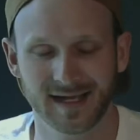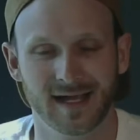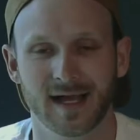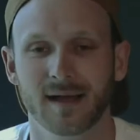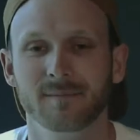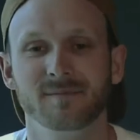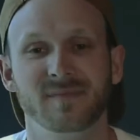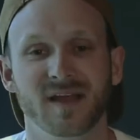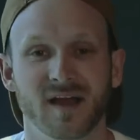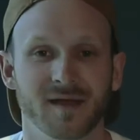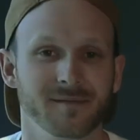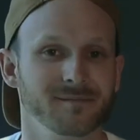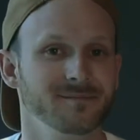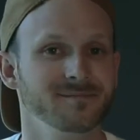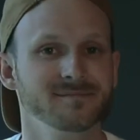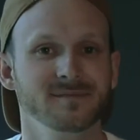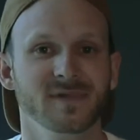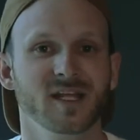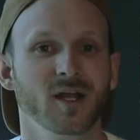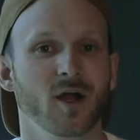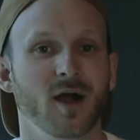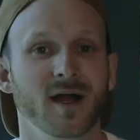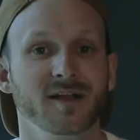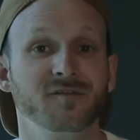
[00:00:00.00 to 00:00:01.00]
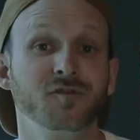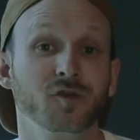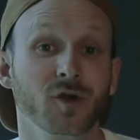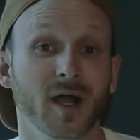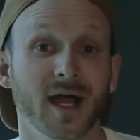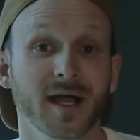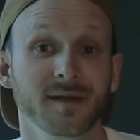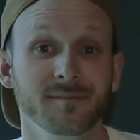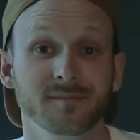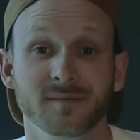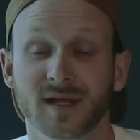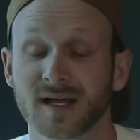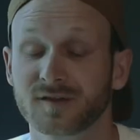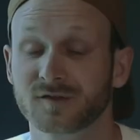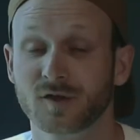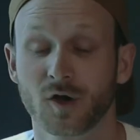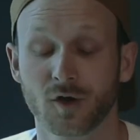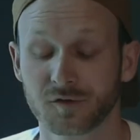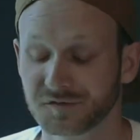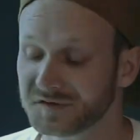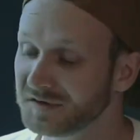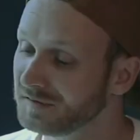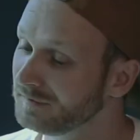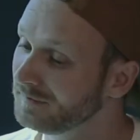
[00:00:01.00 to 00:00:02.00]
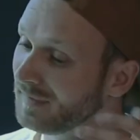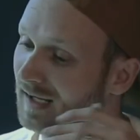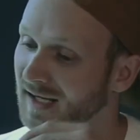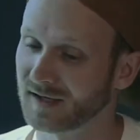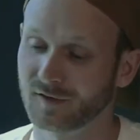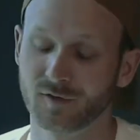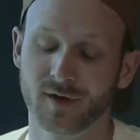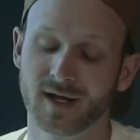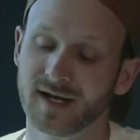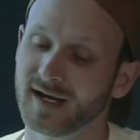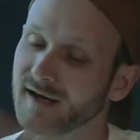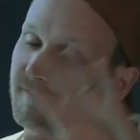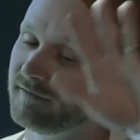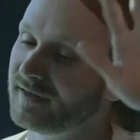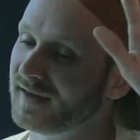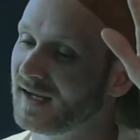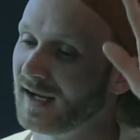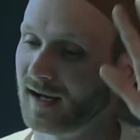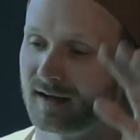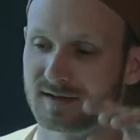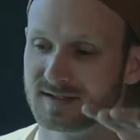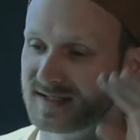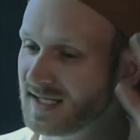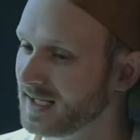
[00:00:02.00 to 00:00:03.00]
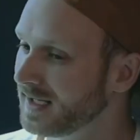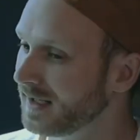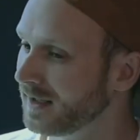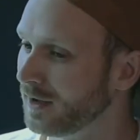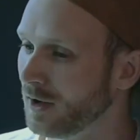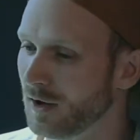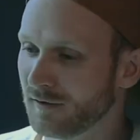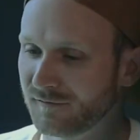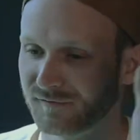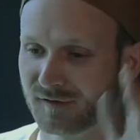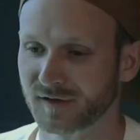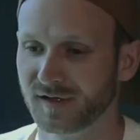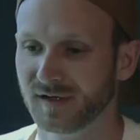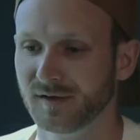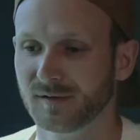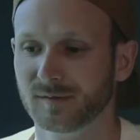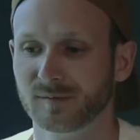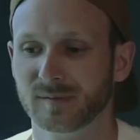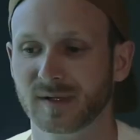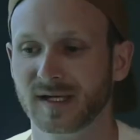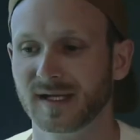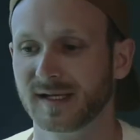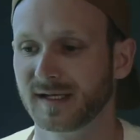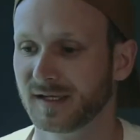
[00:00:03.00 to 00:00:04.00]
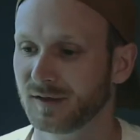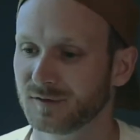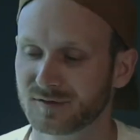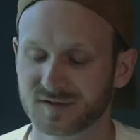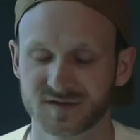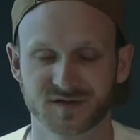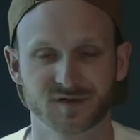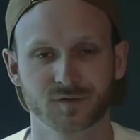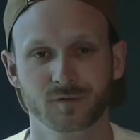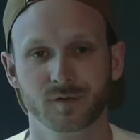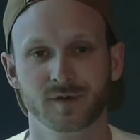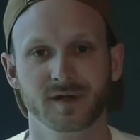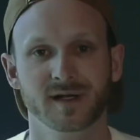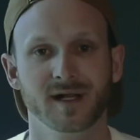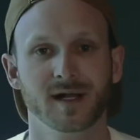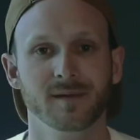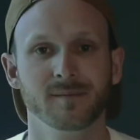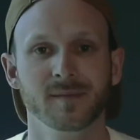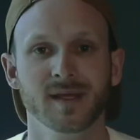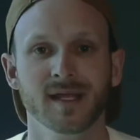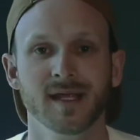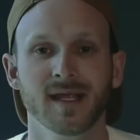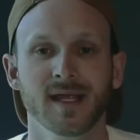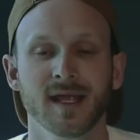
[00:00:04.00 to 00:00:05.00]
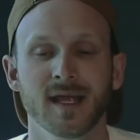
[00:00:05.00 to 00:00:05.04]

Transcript: I'm done. You know, I tried, I told you, I created everything, I did it all for you, but you just screwed it up.